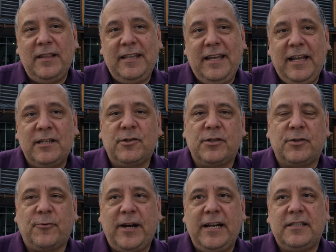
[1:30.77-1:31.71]
when the
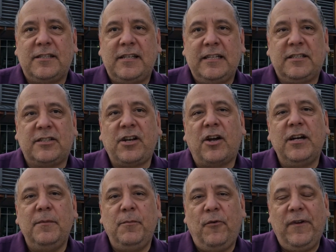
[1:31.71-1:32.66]
interest rates had
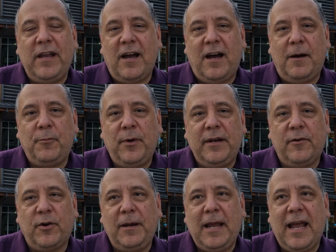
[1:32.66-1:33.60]
started moving up.
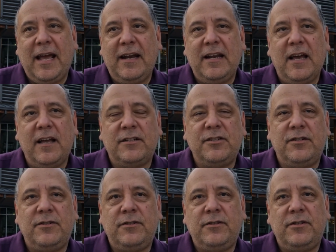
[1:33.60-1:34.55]
We'd already had
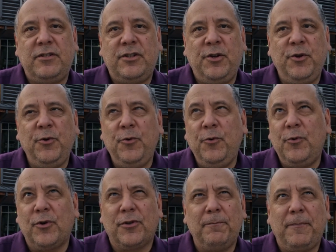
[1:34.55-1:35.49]

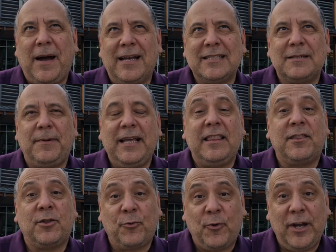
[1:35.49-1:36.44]
2 or possibly
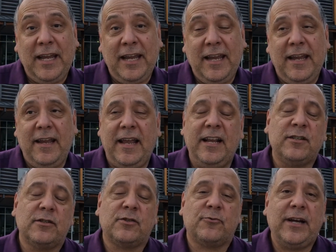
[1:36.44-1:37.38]
3
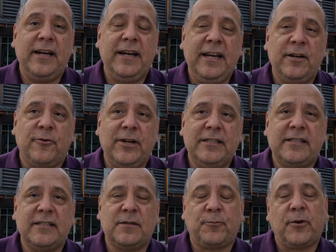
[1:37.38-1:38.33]
interest rate
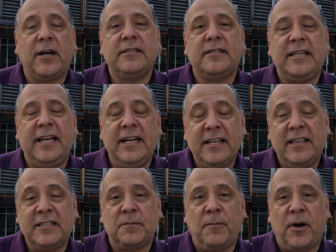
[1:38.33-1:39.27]
increases priced
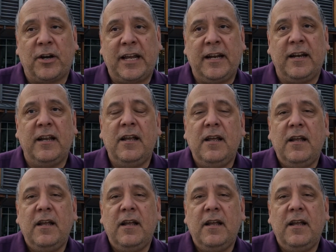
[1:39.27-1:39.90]
into this market,